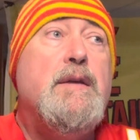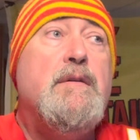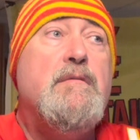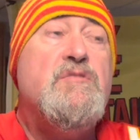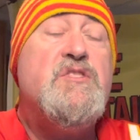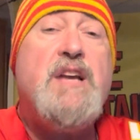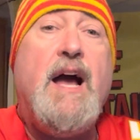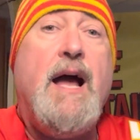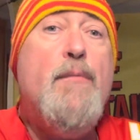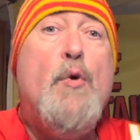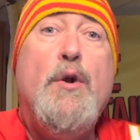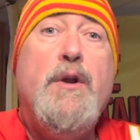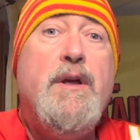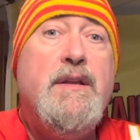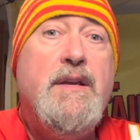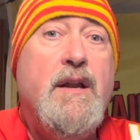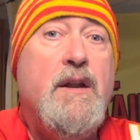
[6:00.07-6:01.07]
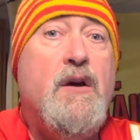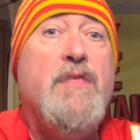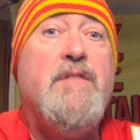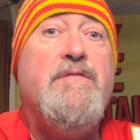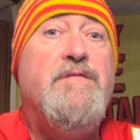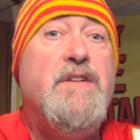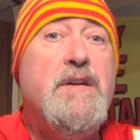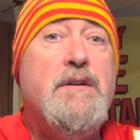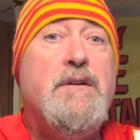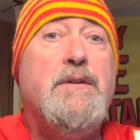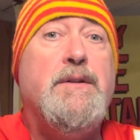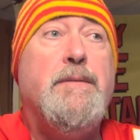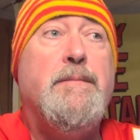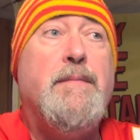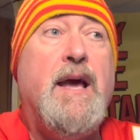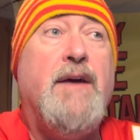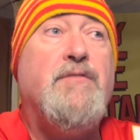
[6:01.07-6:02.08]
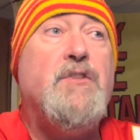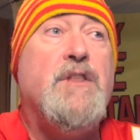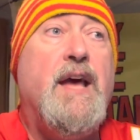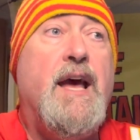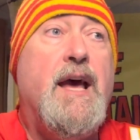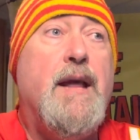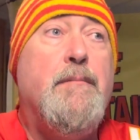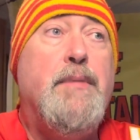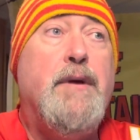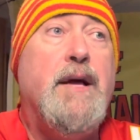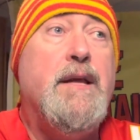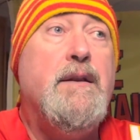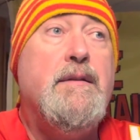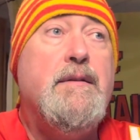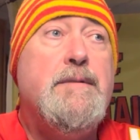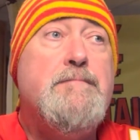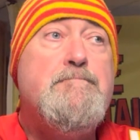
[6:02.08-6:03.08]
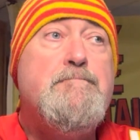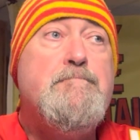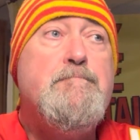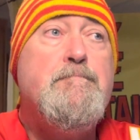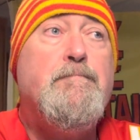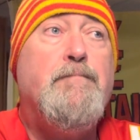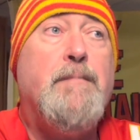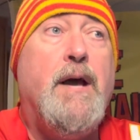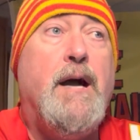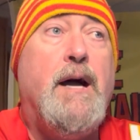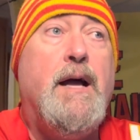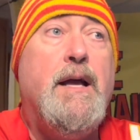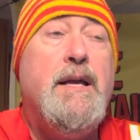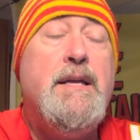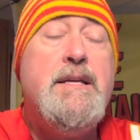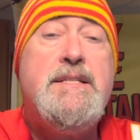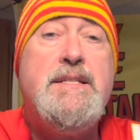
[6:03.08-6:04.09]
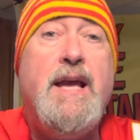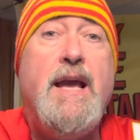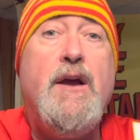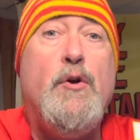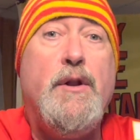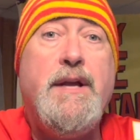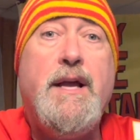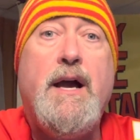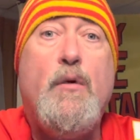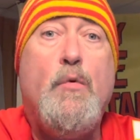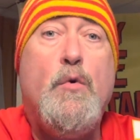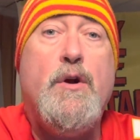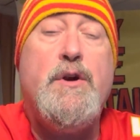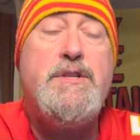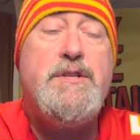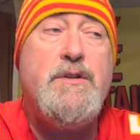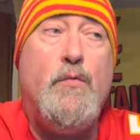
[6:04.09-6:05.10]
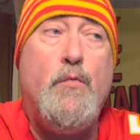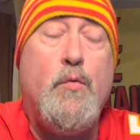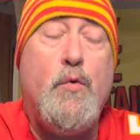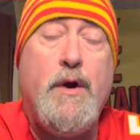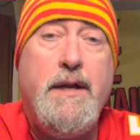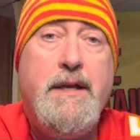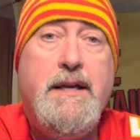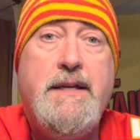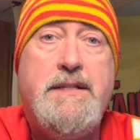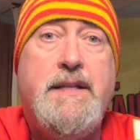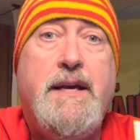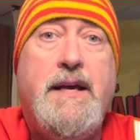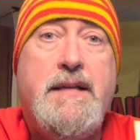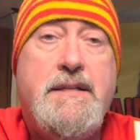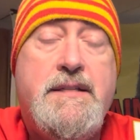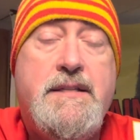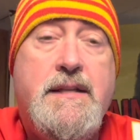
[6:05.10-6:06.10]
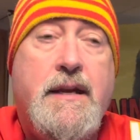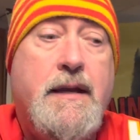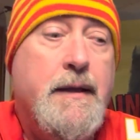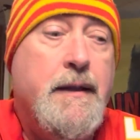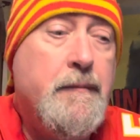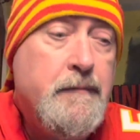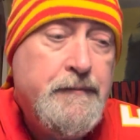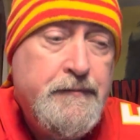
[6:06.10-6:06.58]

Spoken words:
Sky Moore didn't get on the field after that, but his day only got worse, and we're going to get to that in a second.